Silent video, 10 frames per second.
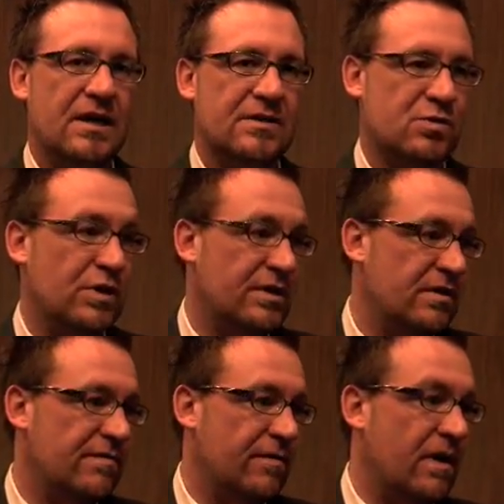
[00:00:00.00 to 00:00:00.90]
it's with
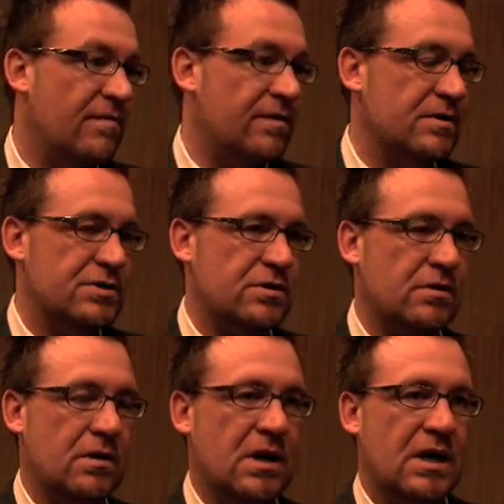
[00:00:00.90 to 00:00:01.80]
you forever.
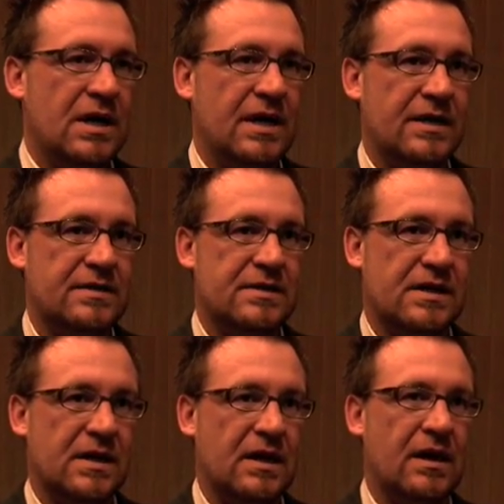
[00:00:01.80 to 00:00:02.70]
So
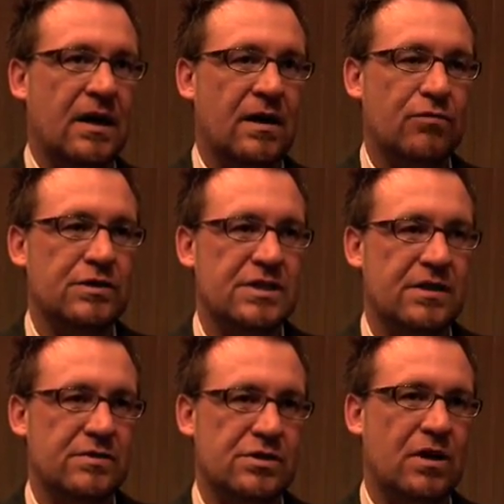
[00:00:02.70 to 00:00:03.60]
I would say
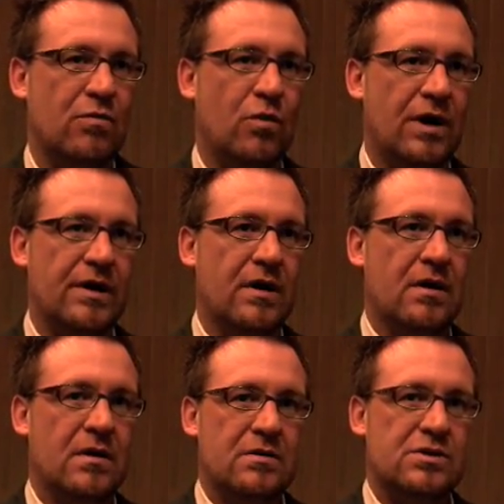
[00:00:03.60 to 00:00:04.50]
there's not one
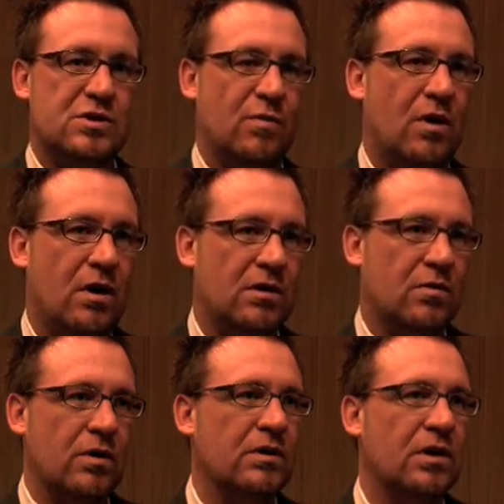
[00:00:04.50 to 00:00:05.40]
small
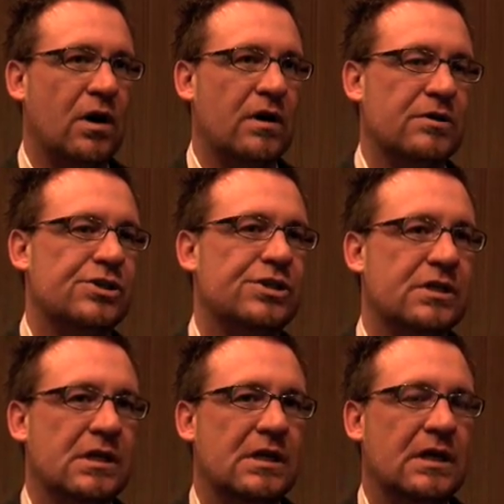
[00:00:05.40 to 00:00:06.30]
or large
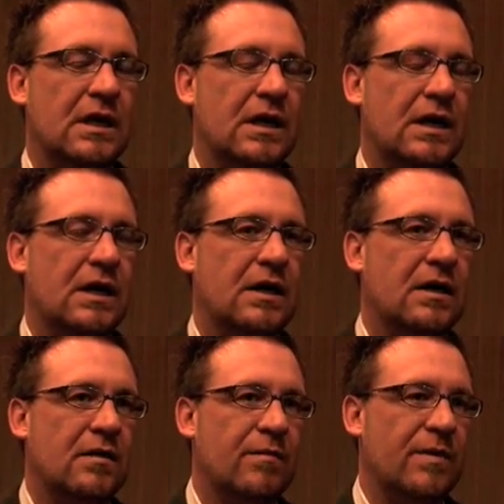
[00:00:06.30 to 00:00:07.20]

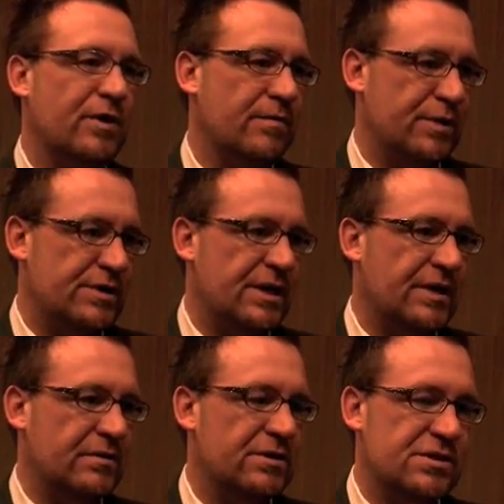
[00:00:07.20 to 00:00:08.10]
memory in
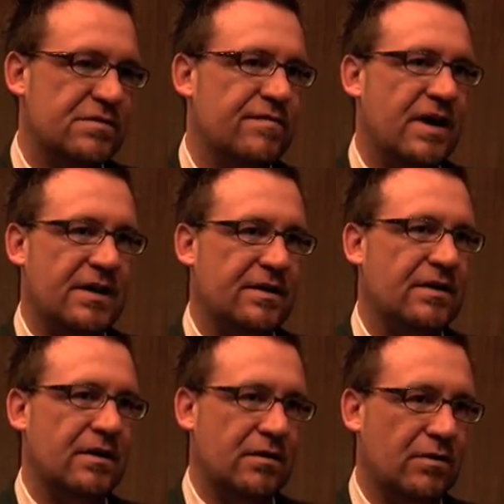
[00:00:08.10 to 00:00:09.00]
particular. Just the fact
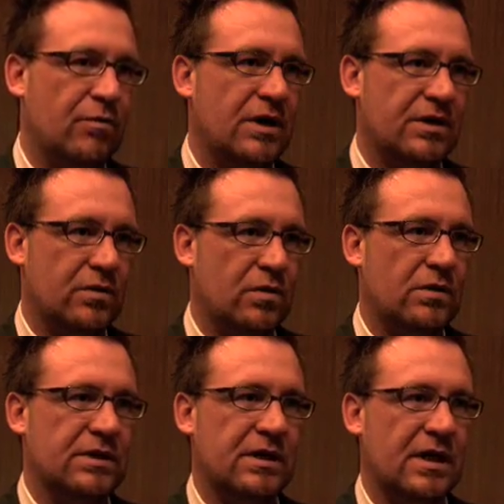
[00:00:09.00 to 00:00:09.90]
that you won gold
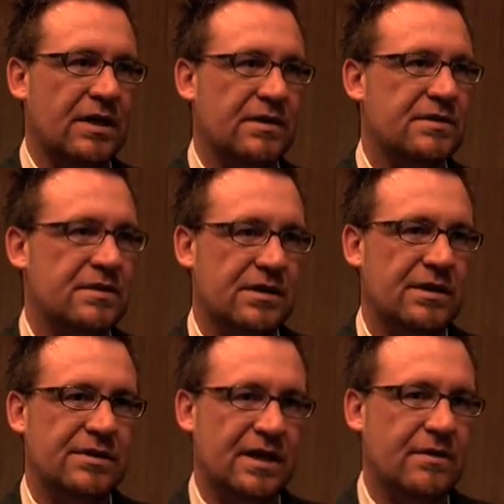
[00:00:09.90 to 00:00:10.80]

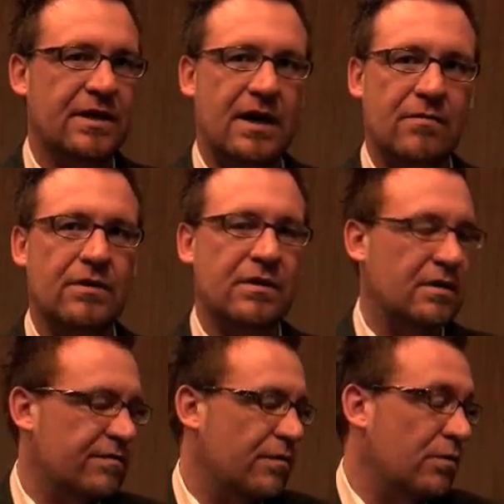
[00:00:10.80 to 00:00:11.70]
and you take that
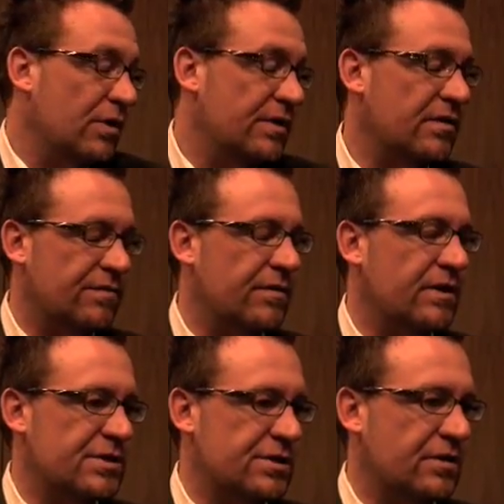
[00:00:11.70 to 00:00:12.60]
with you for the
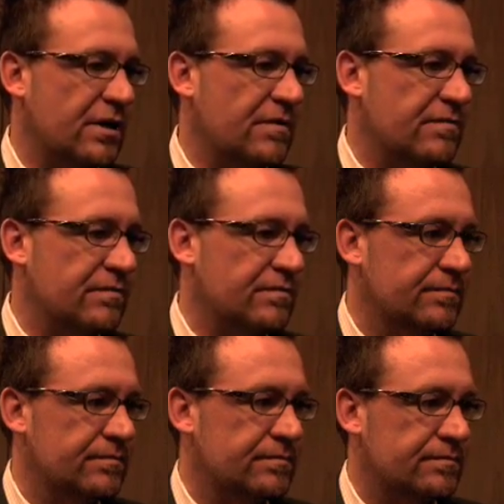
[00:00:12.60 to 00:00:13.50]
rest of your
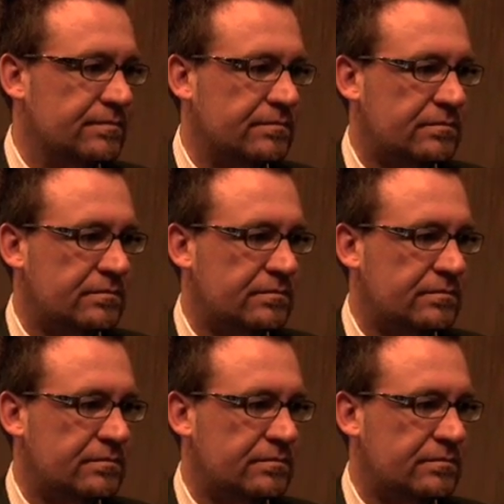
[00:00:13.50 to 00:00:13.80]
life.